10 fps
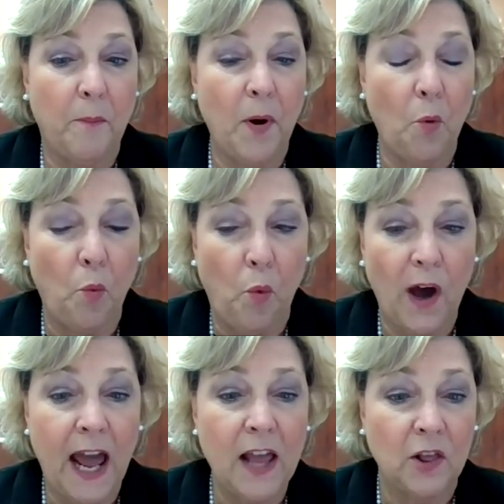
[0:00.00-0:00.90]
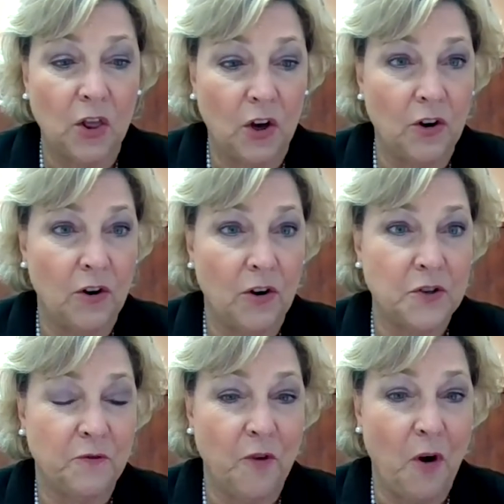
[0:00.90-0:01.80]
But what I
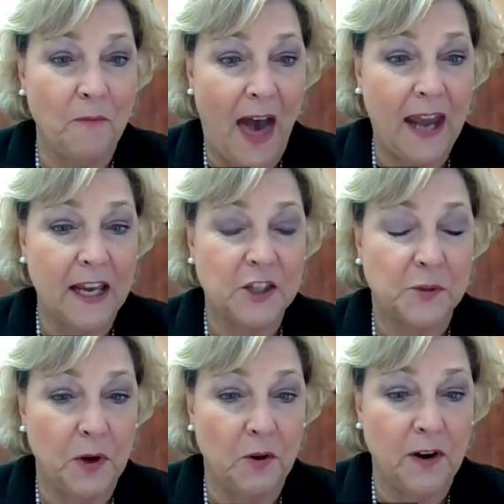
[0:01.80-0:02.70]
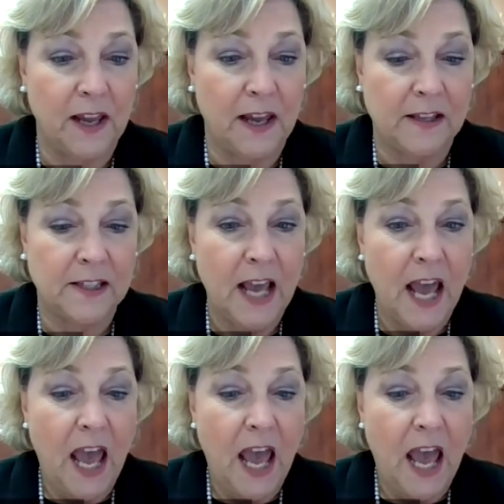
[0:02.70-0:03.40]
learned from that experience